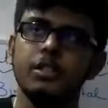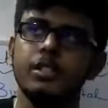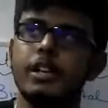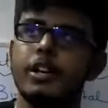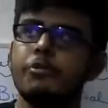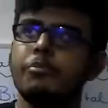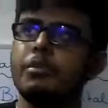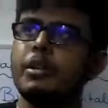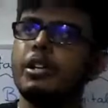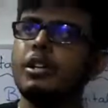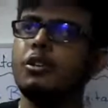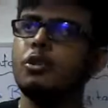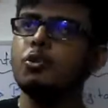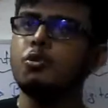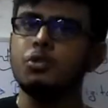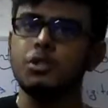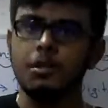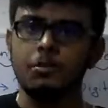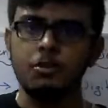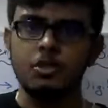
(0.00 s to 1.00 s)
me do some
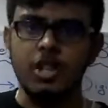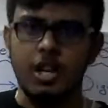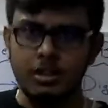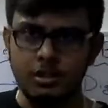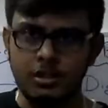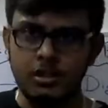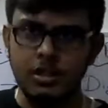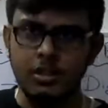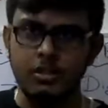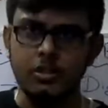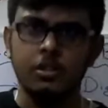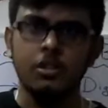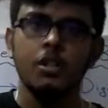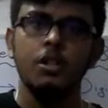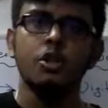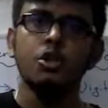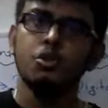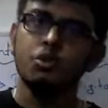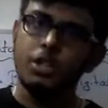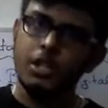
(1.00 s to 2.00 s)
justice to
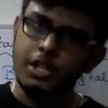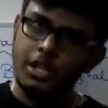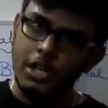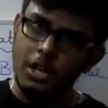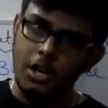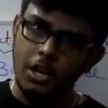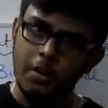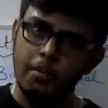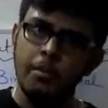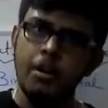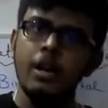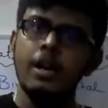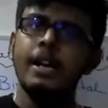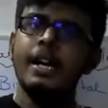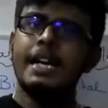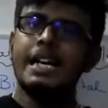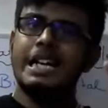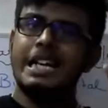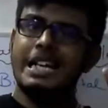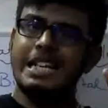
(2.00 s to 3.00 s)
the term
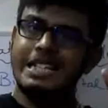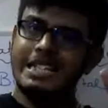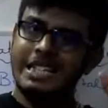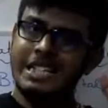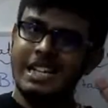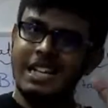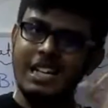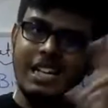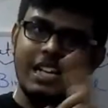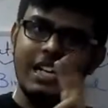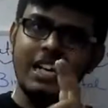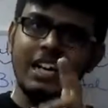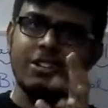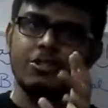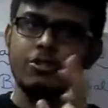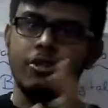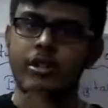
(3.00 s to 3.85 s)
digital electronics.